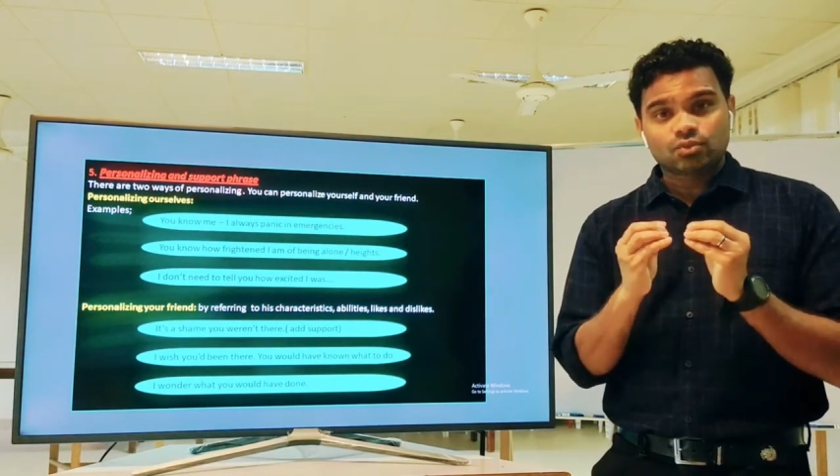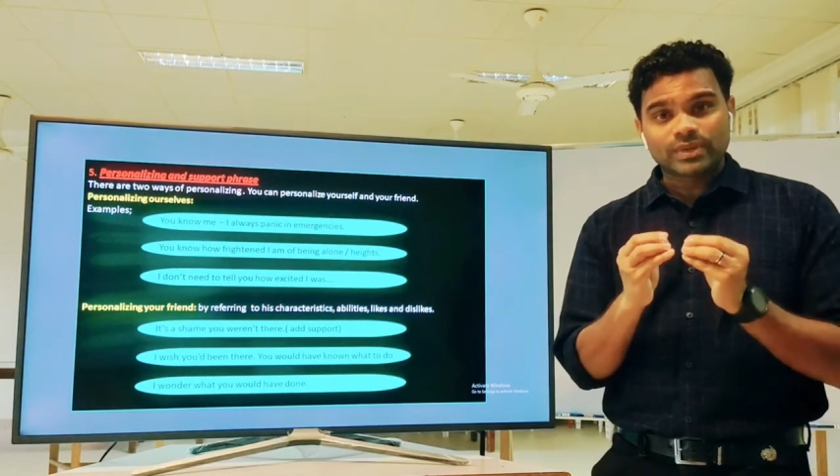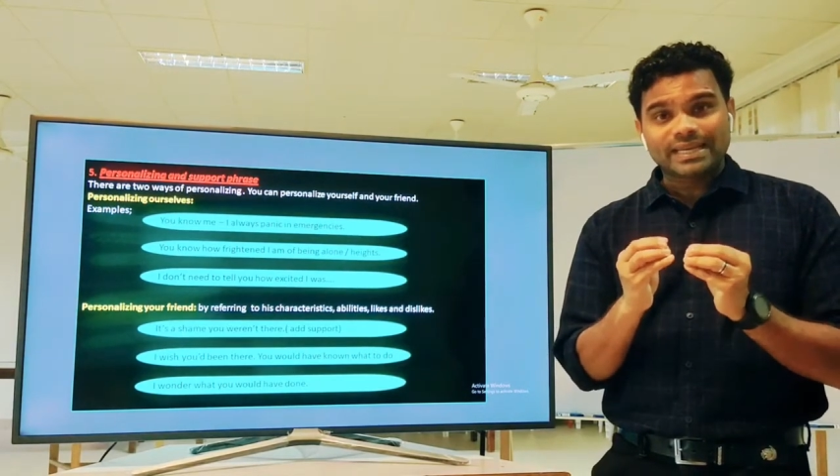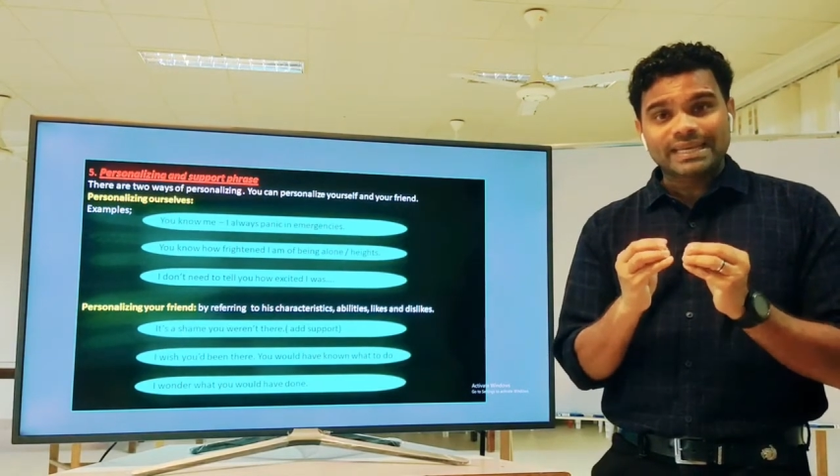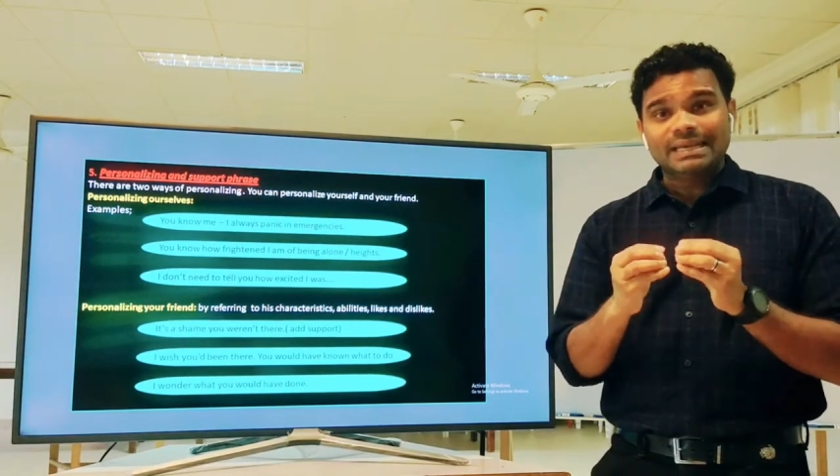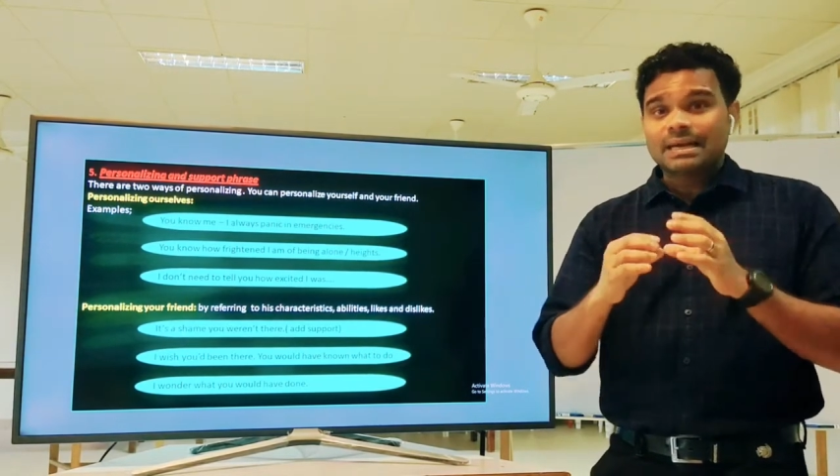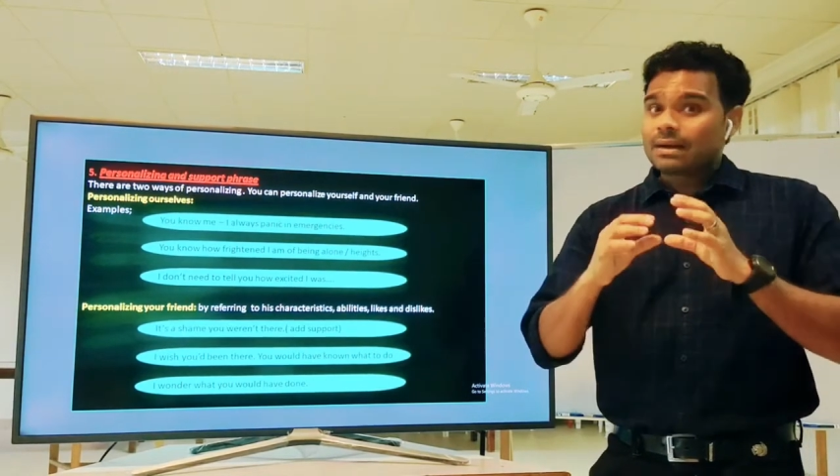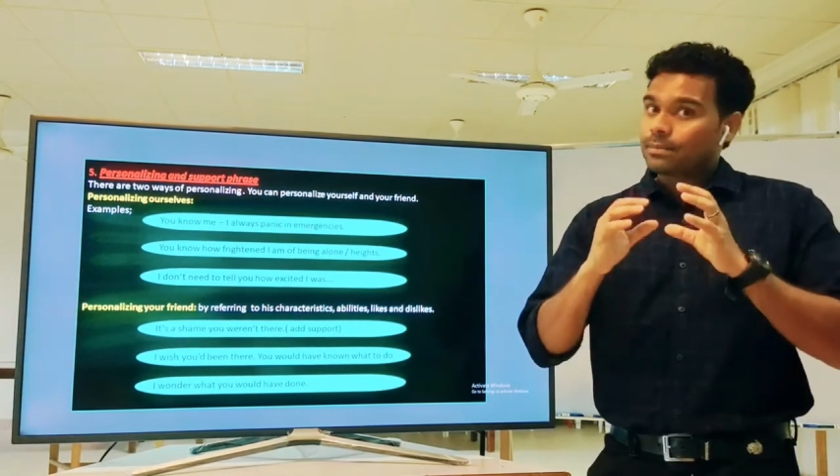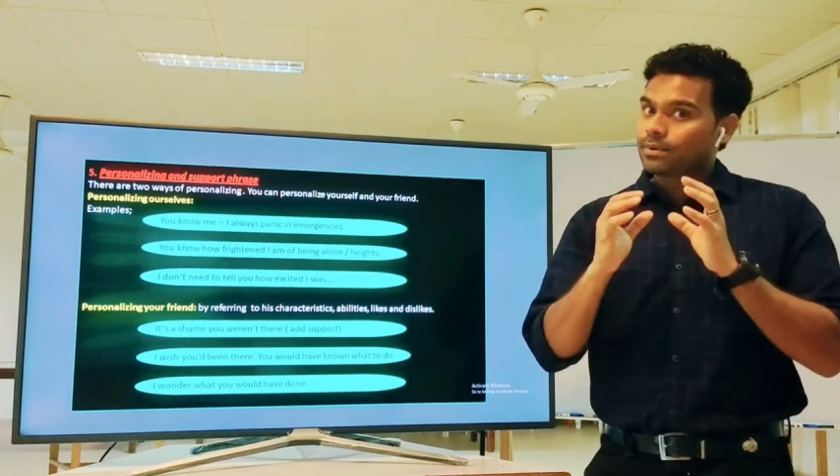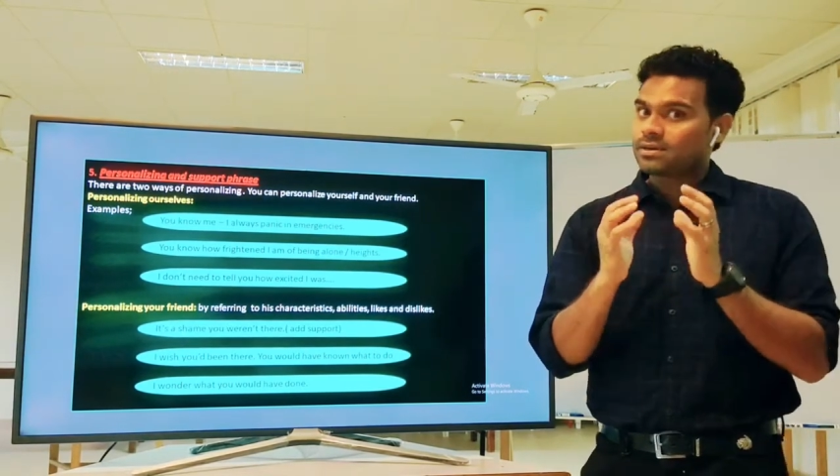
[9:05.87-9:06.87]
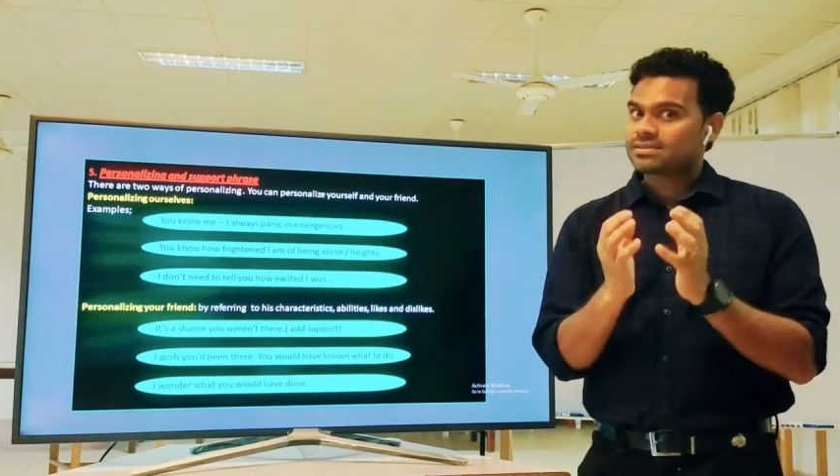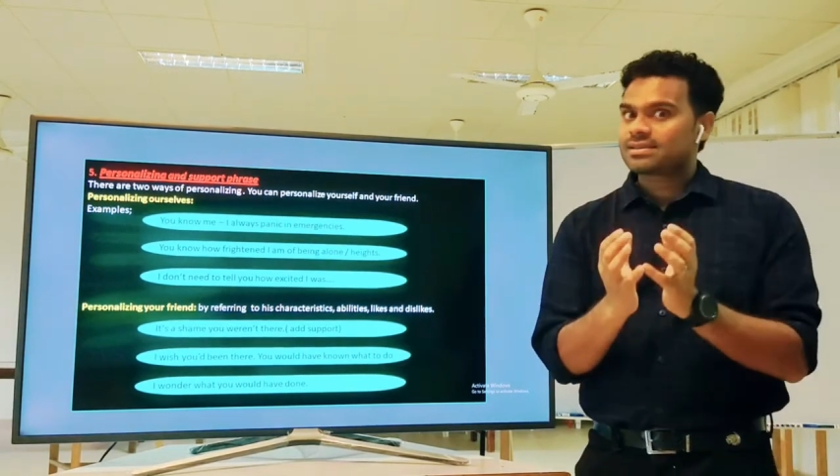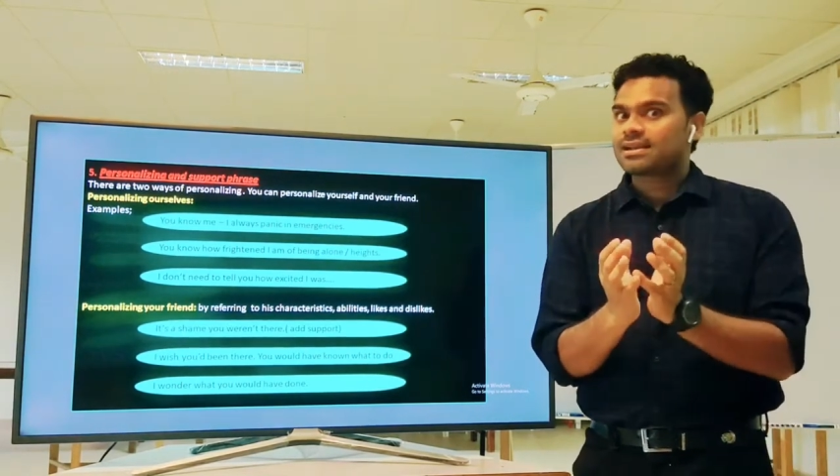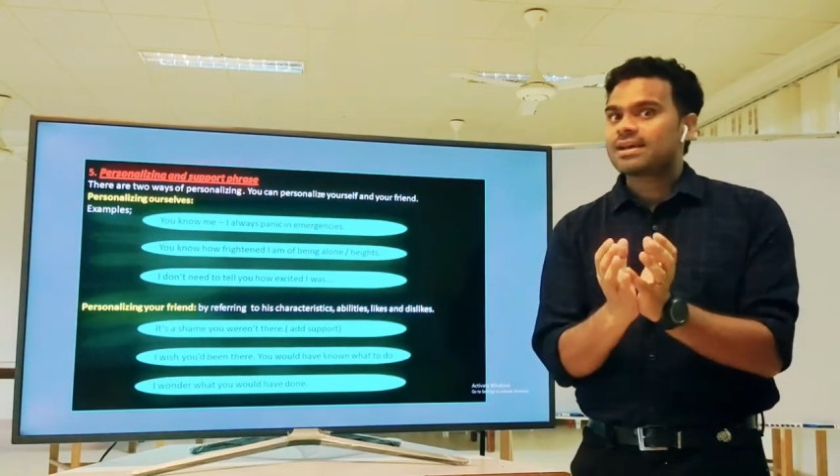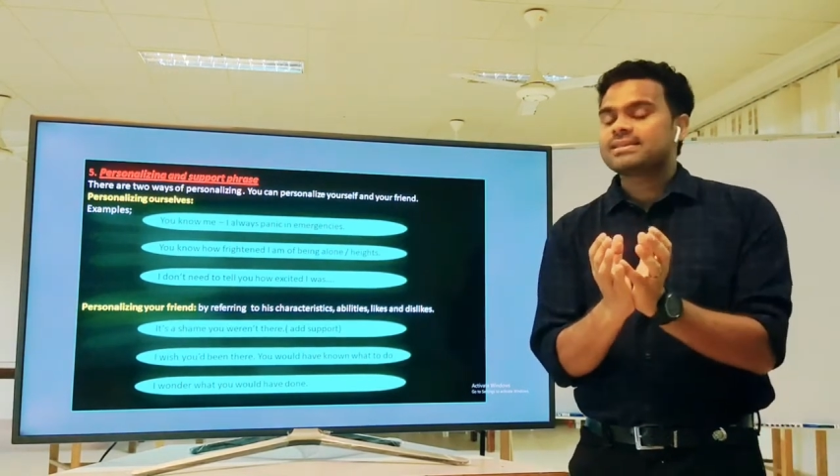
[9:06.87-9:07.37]
3
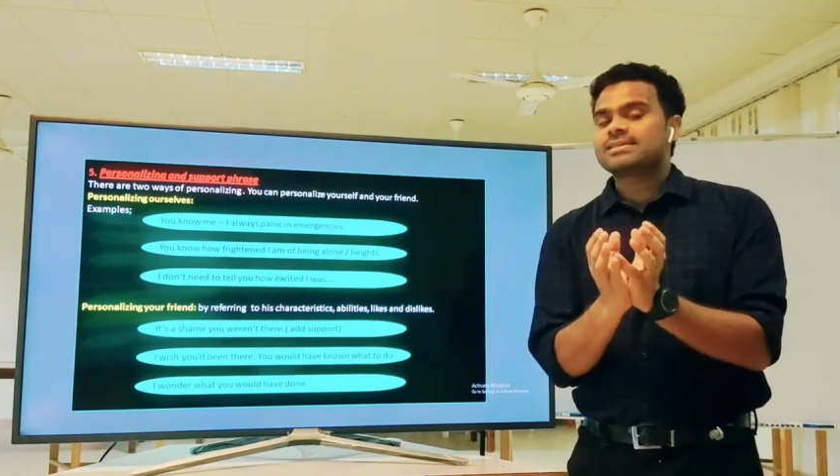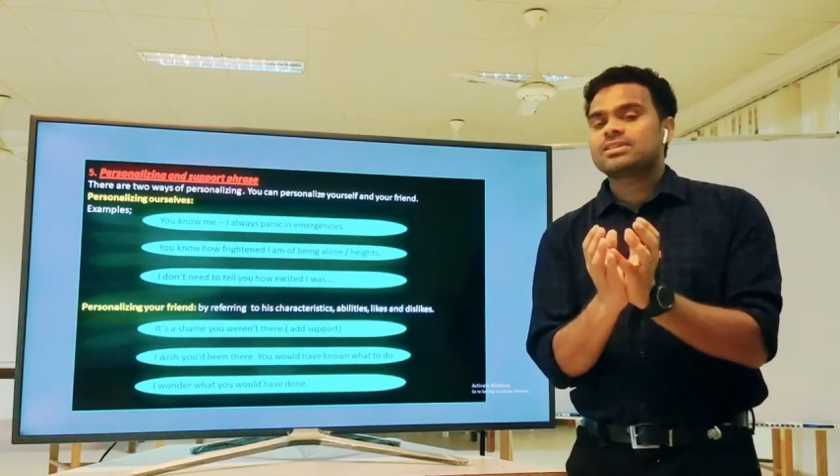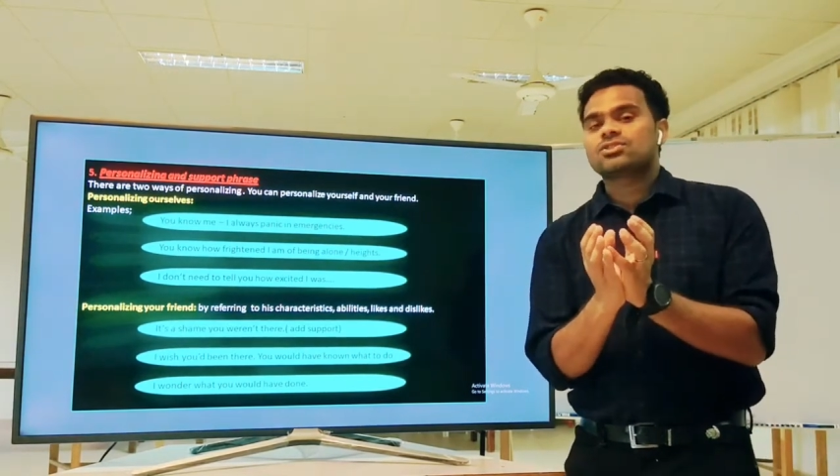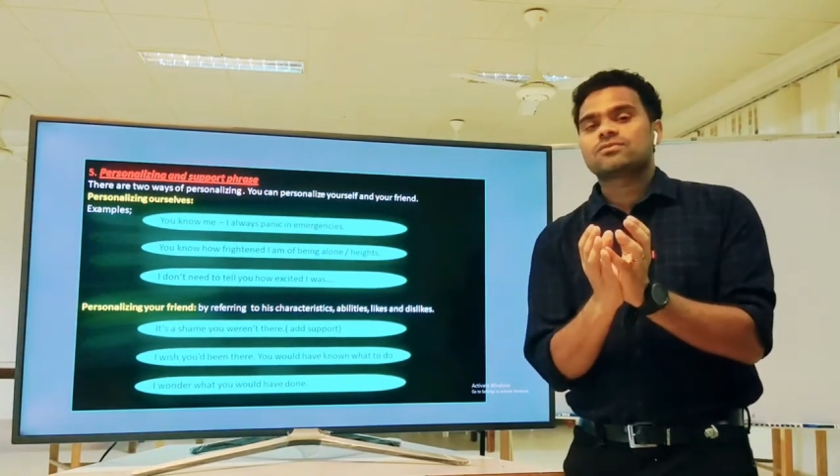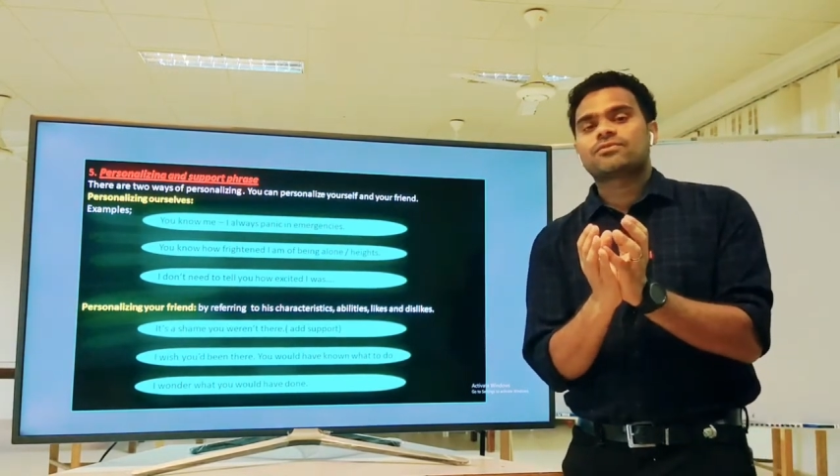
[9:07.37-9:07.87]
personalization